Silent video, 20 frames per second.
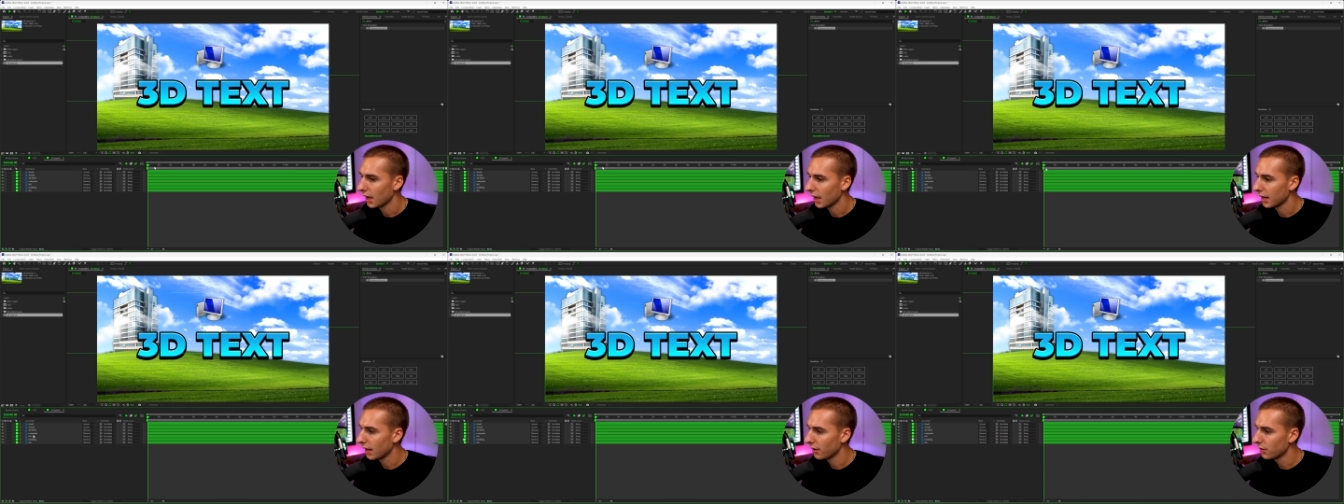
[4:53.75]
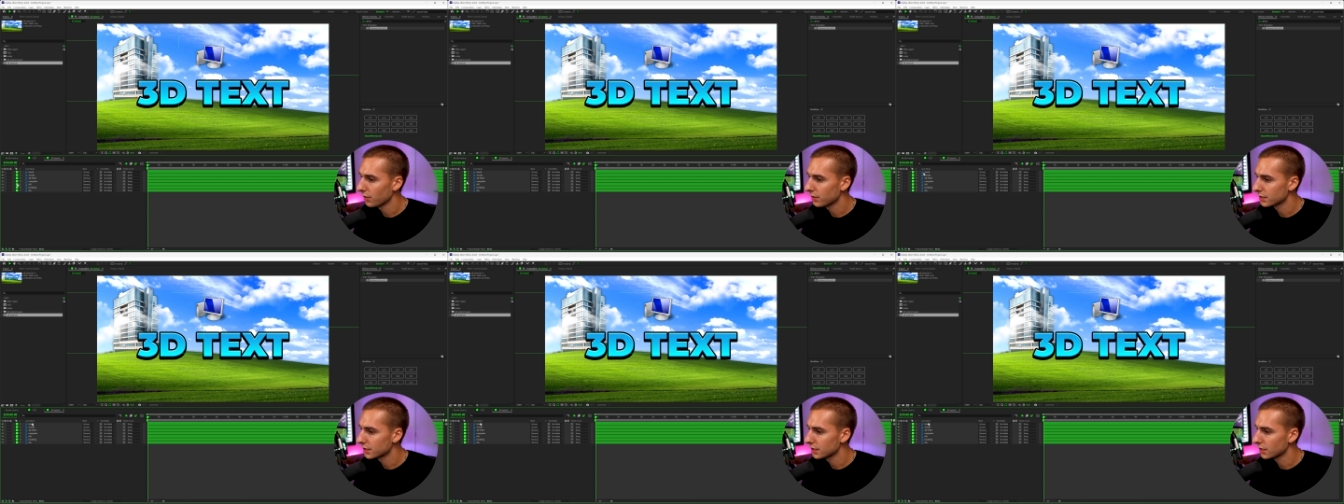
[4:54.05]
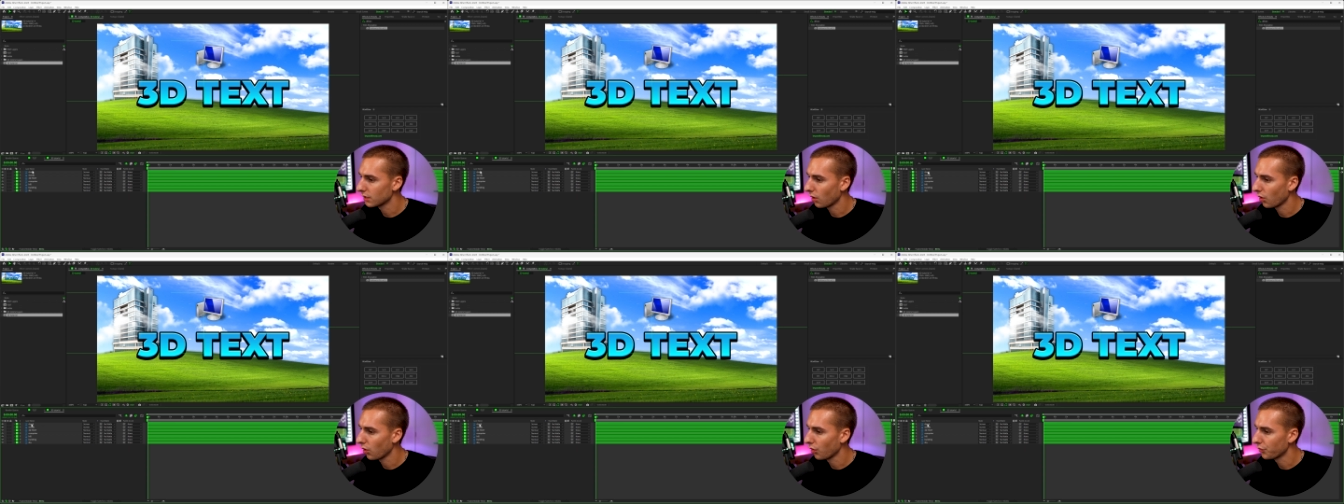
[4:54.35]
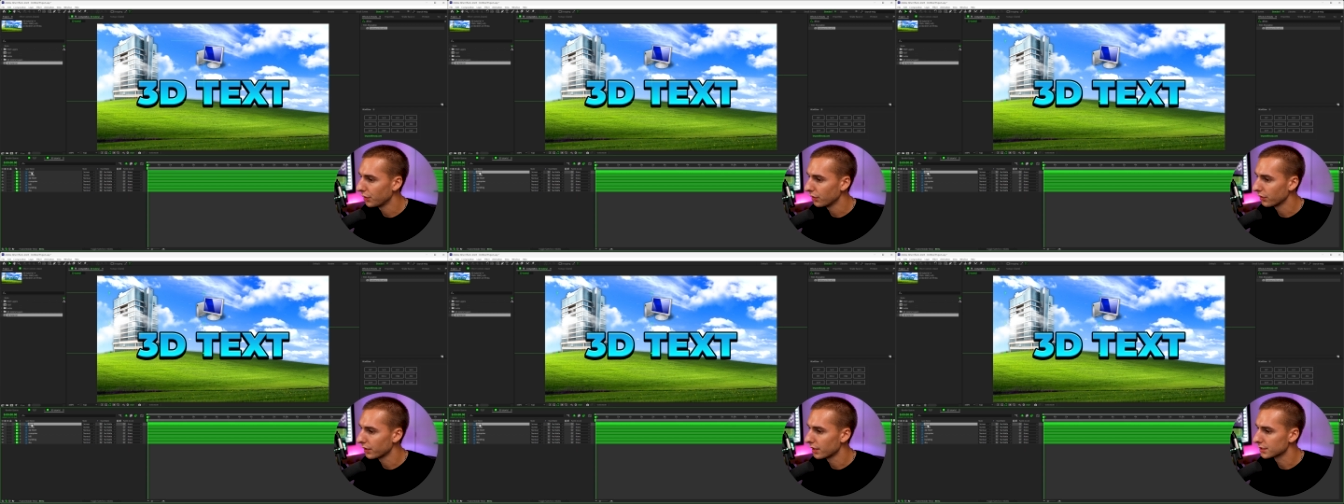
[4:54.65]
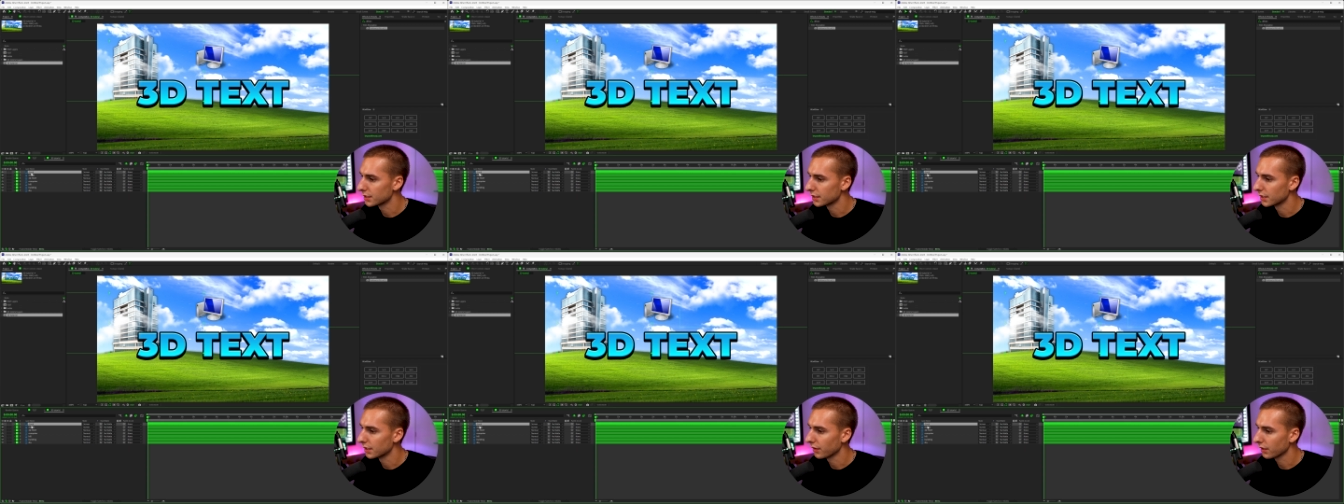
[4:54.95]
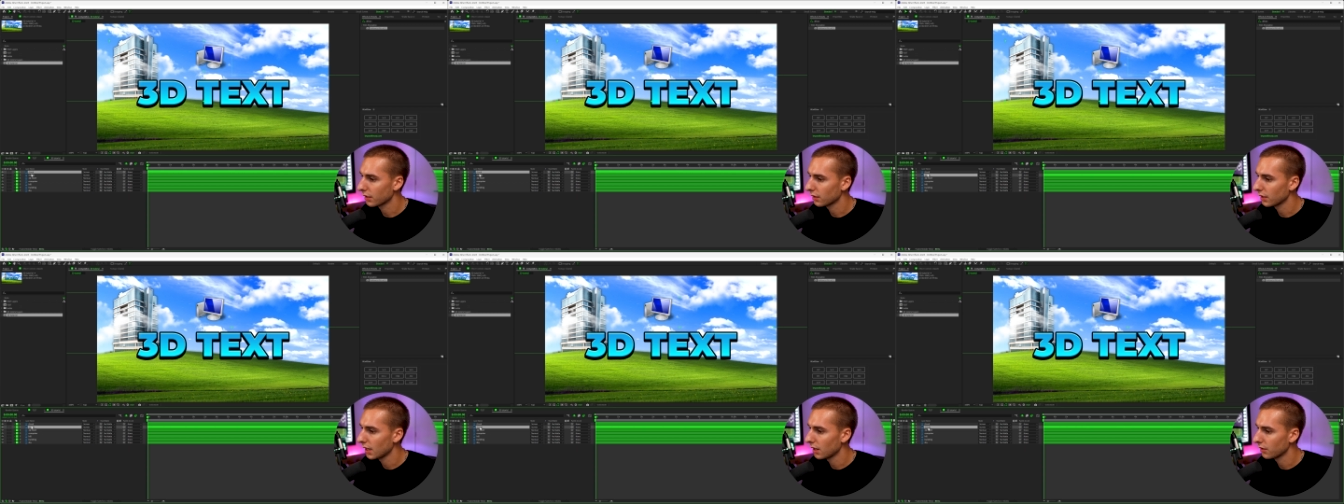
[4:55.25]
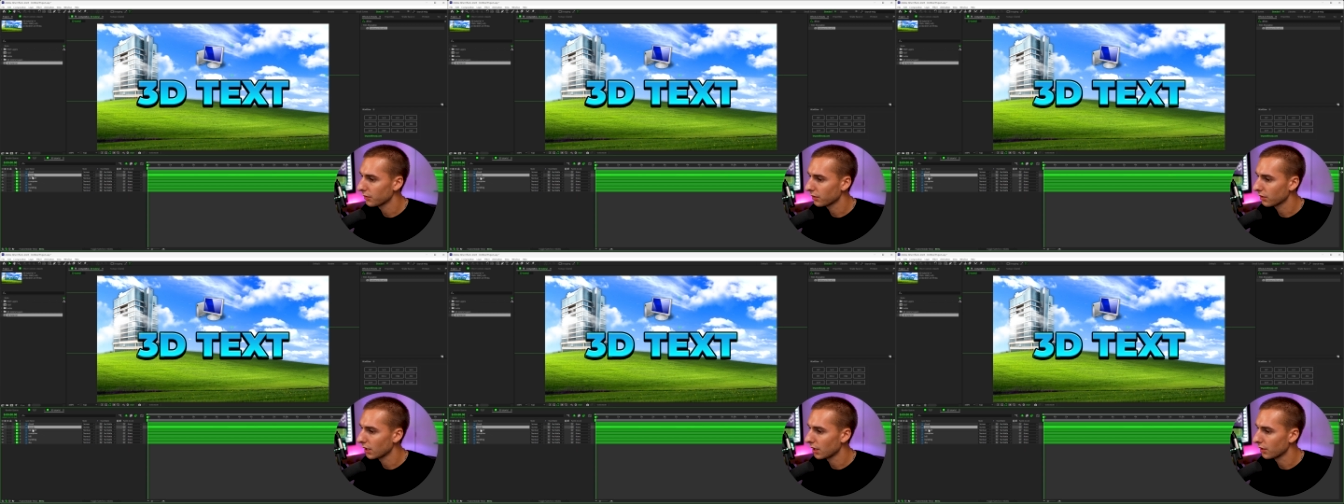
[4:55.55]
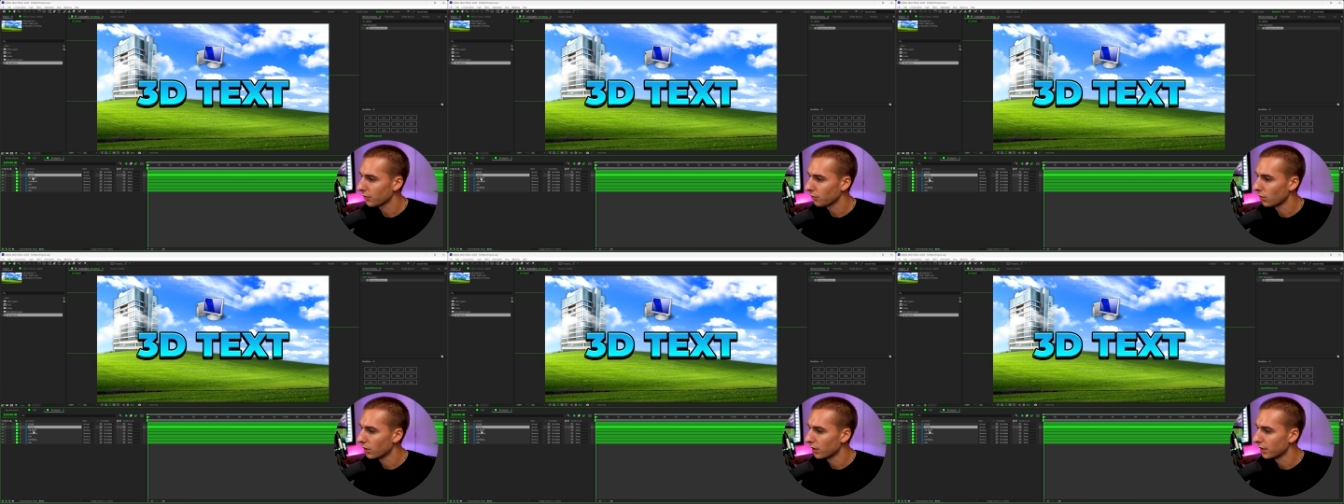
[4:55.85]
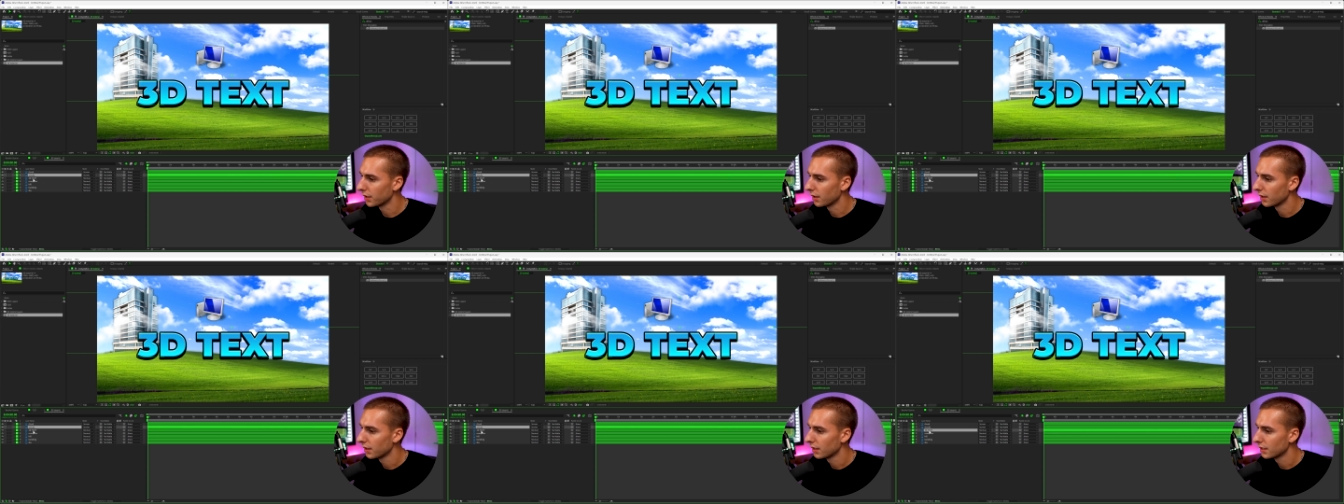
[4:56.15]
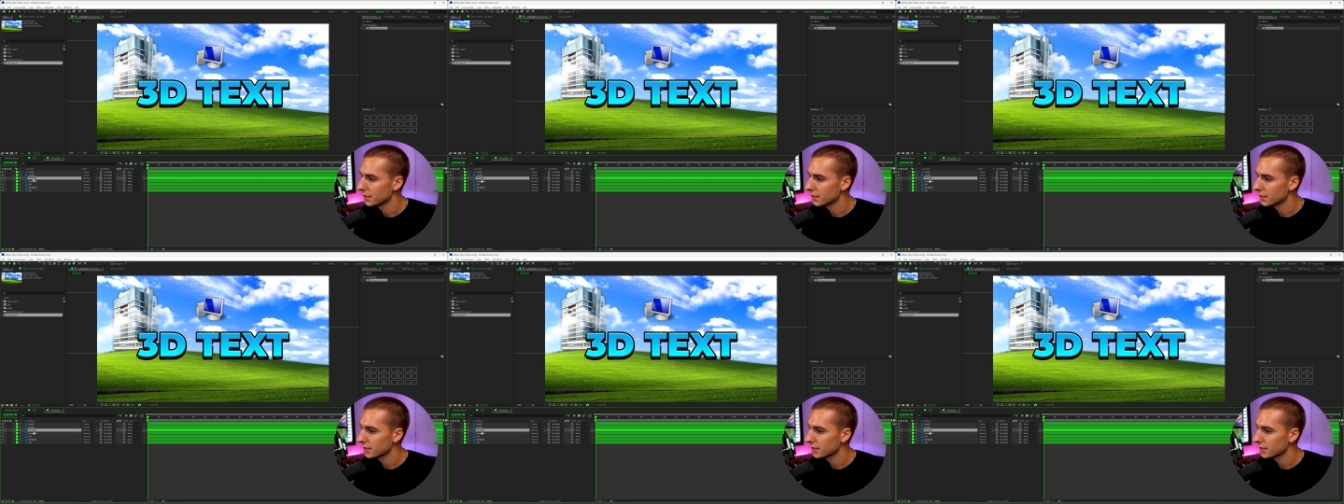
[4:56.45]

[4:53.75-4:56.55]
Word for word: And now you can see all of your layers are here, the cloud, cloud one, one,